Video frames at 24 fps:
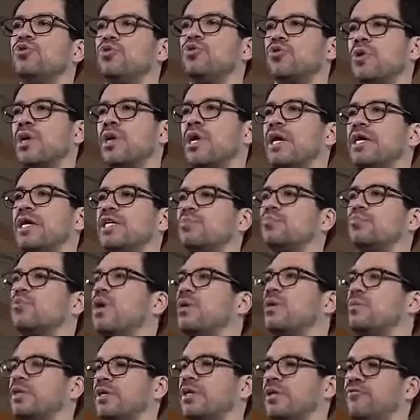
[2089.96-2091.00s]
you try is
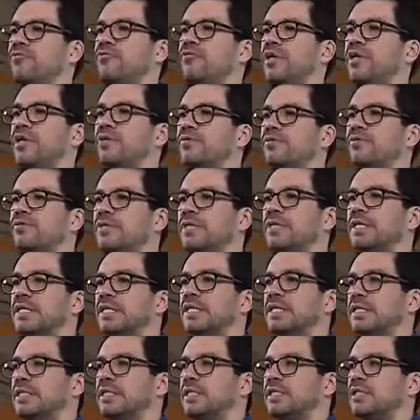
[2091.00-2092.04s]
probably going to fail.
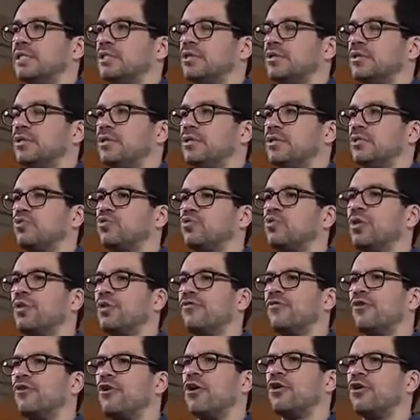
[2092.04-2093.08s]
So these
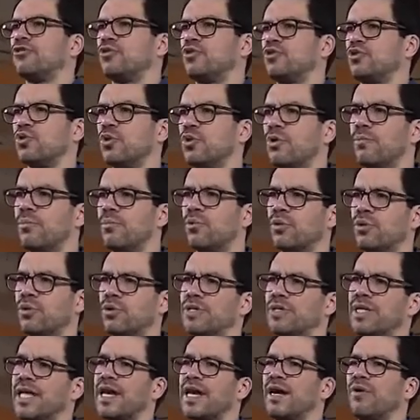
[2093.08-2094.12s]
12 laws are so
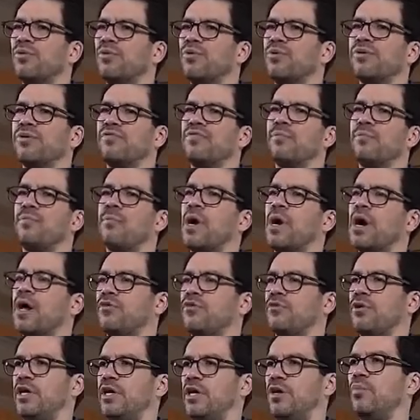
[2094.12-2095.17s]
important that I won't even
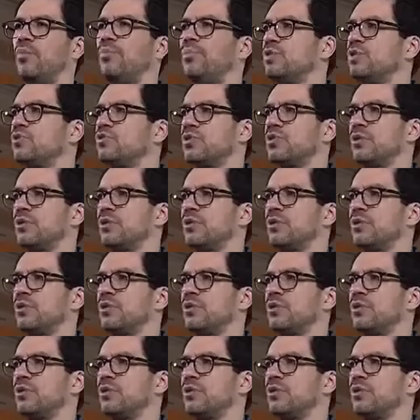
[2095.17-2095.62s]
bother helping